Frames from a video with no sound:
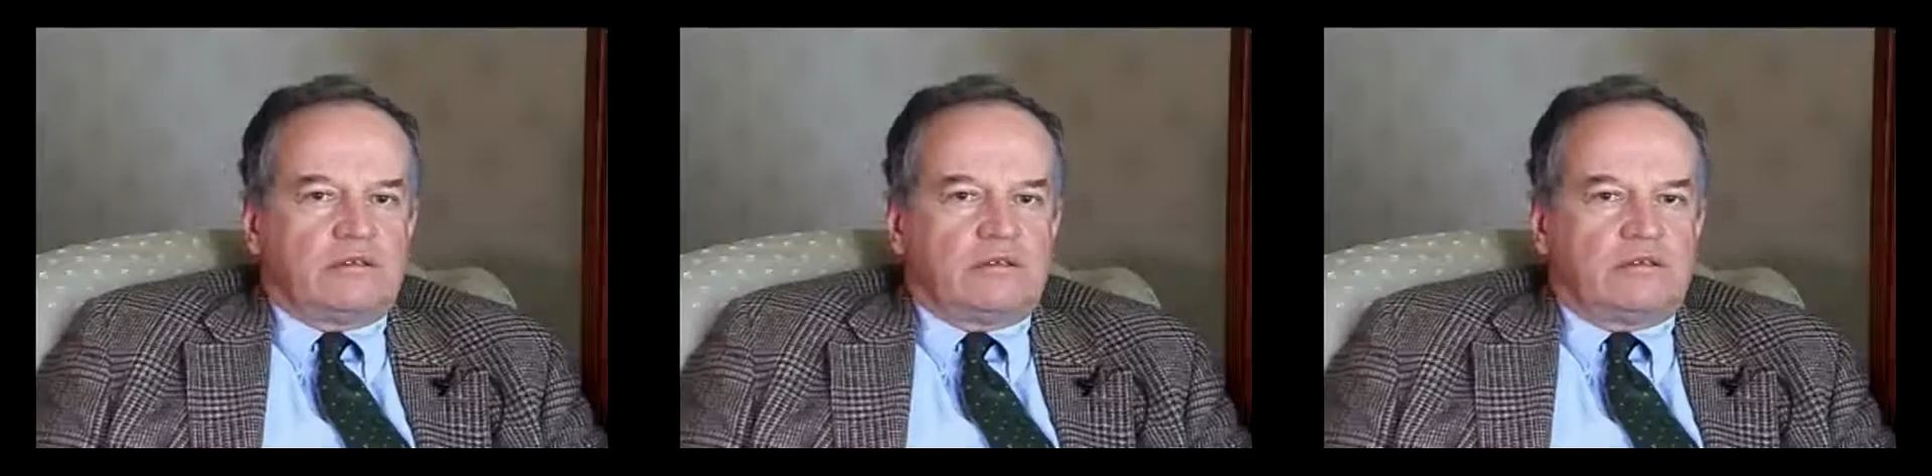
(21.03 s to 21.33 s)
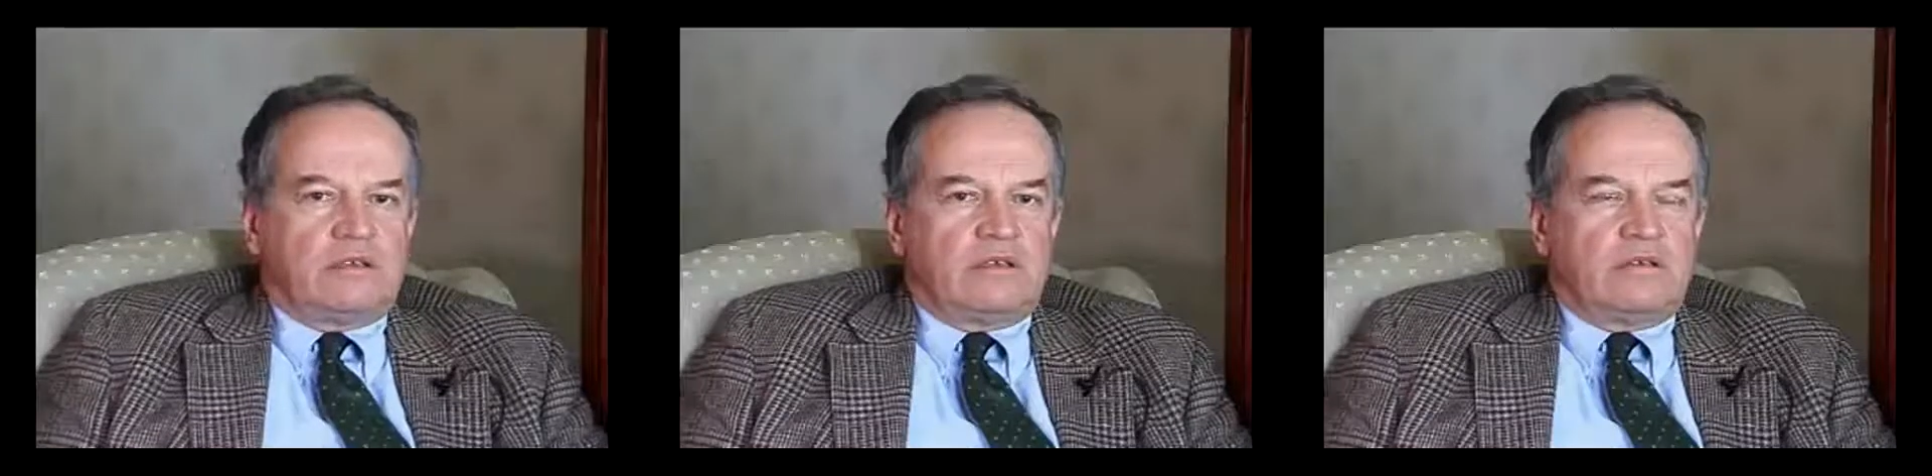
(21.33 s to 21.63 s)
Uh,
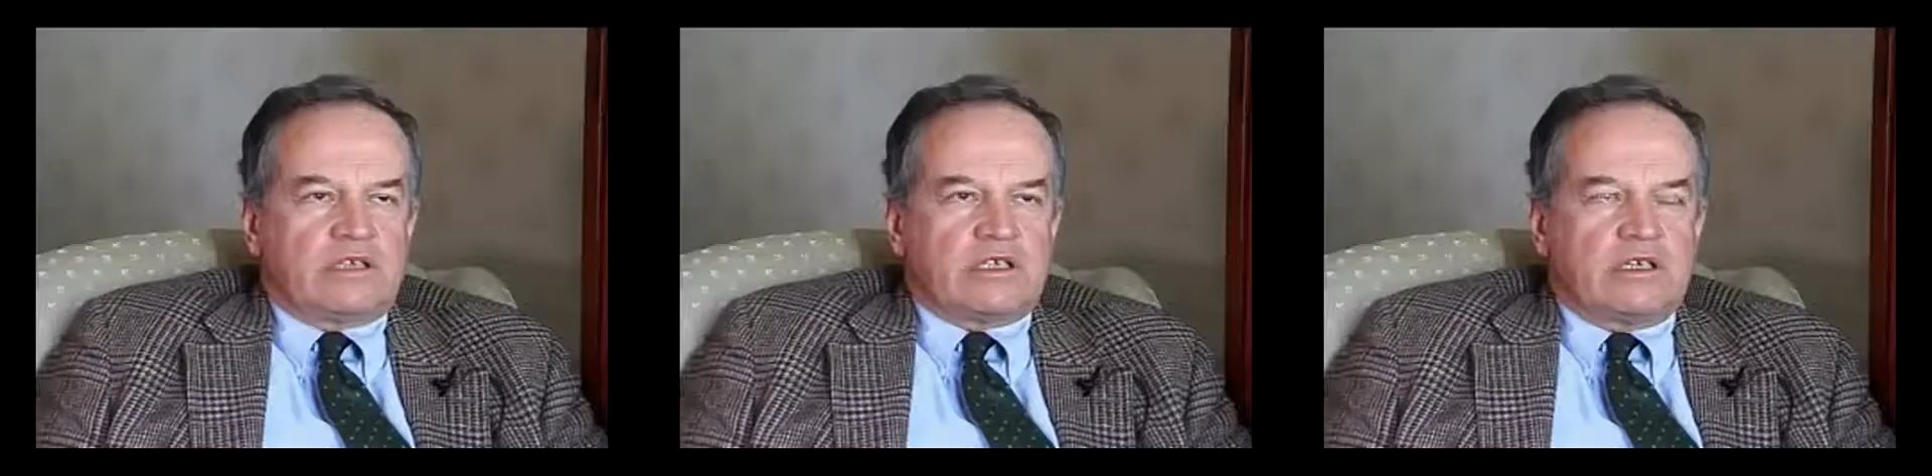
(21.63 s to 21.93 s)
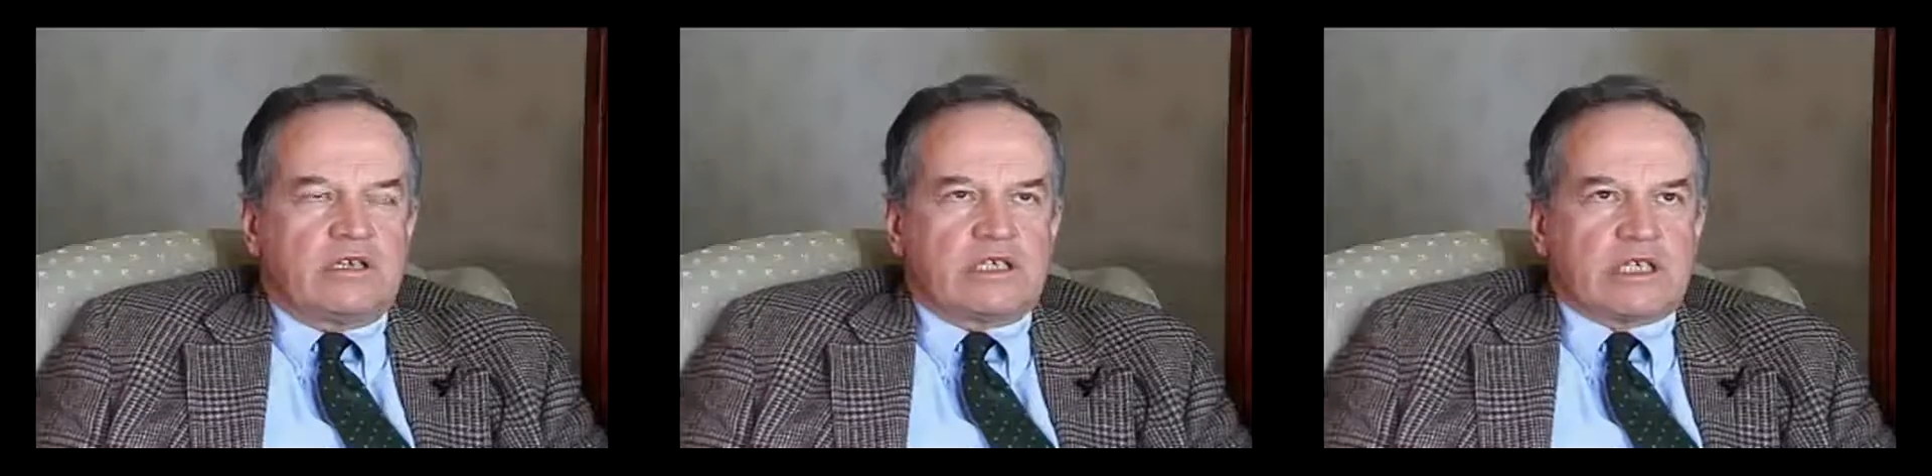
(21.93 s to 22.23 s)
you can
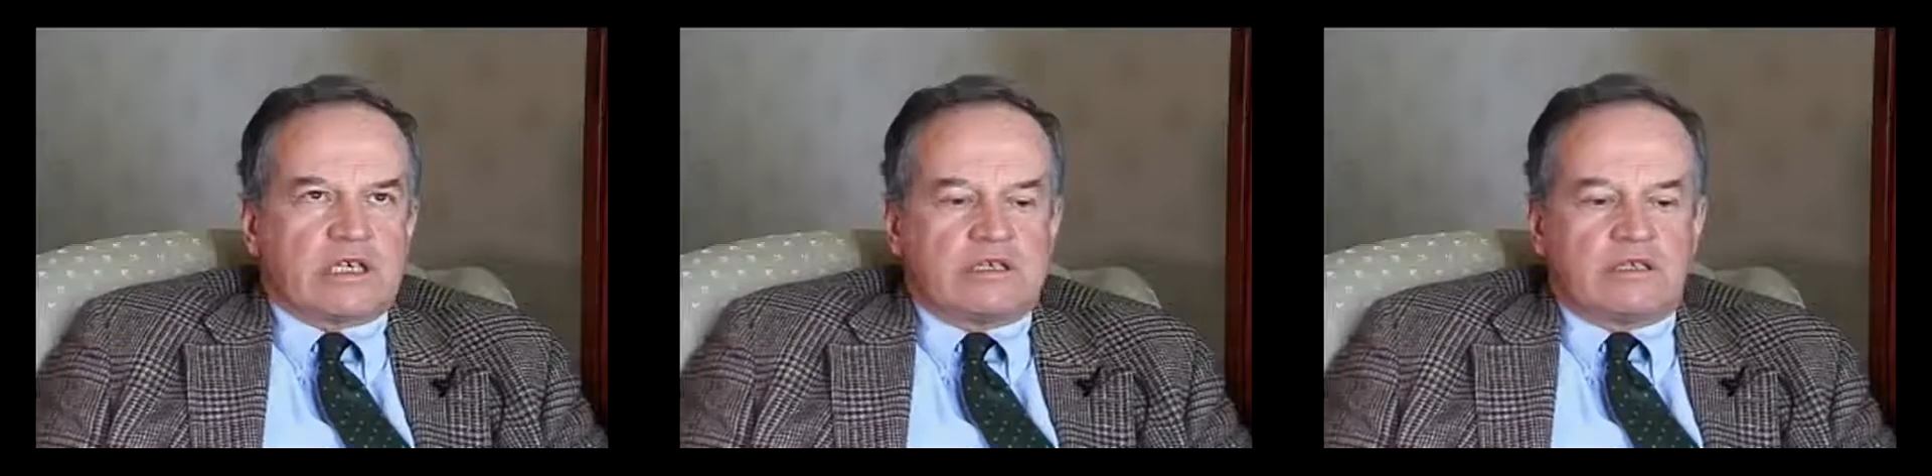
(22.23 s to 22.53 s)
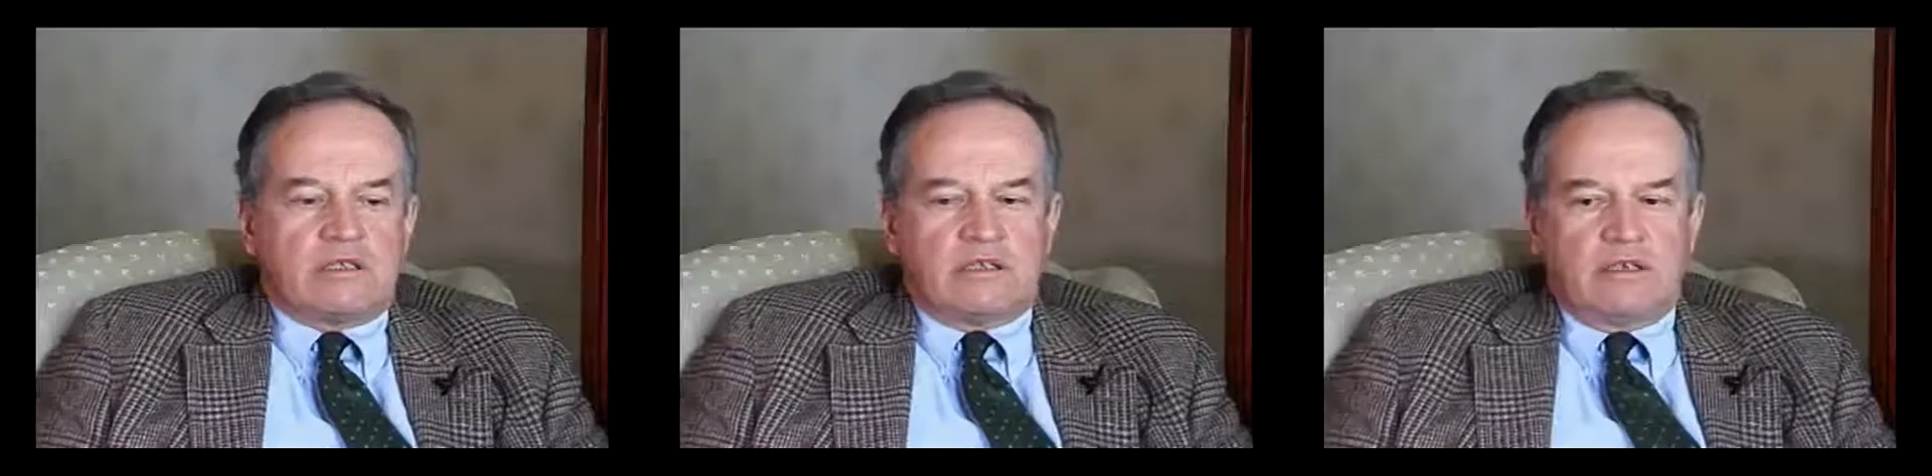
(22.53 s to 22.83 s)
see it in a
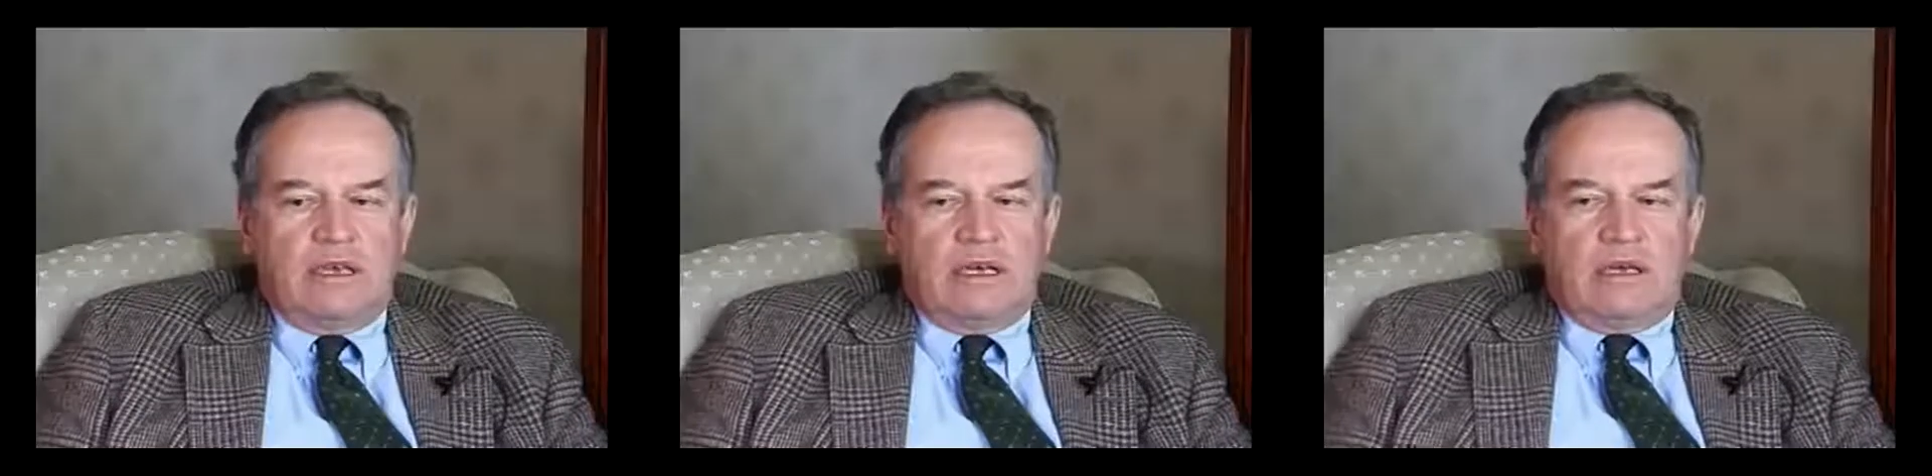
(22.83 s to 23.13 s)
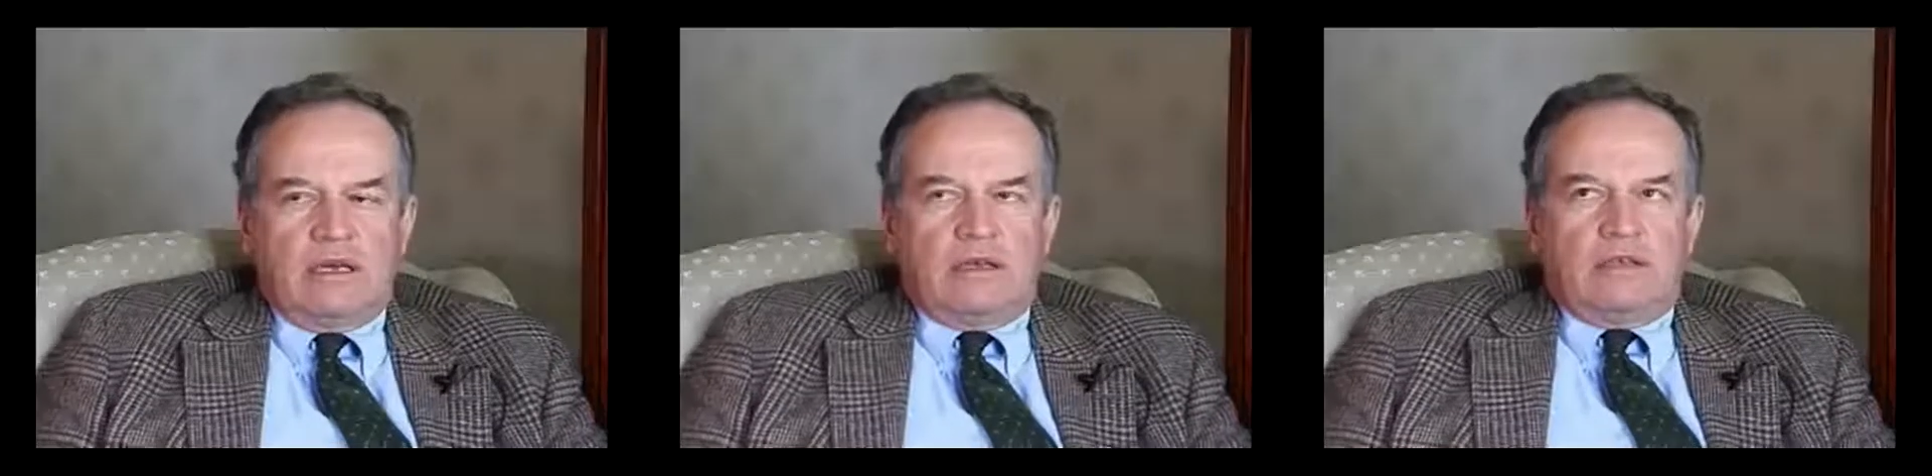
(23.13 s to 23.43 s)
sense in
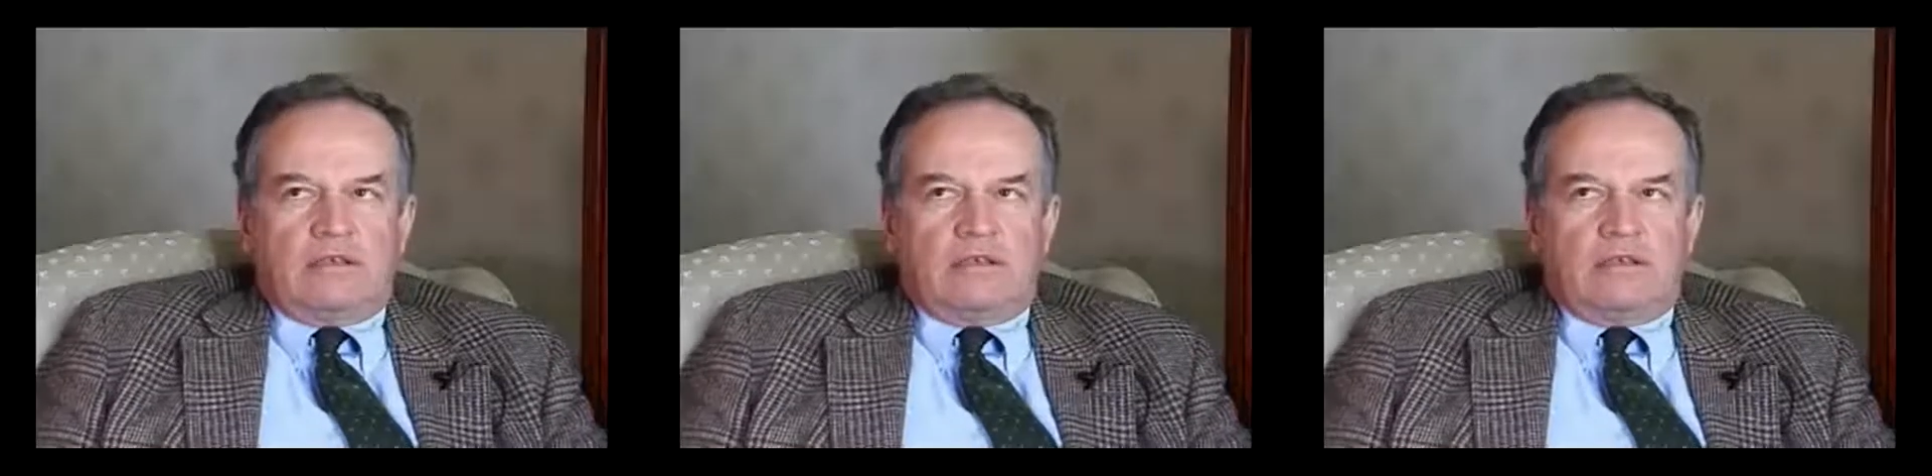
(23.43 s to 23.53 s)
the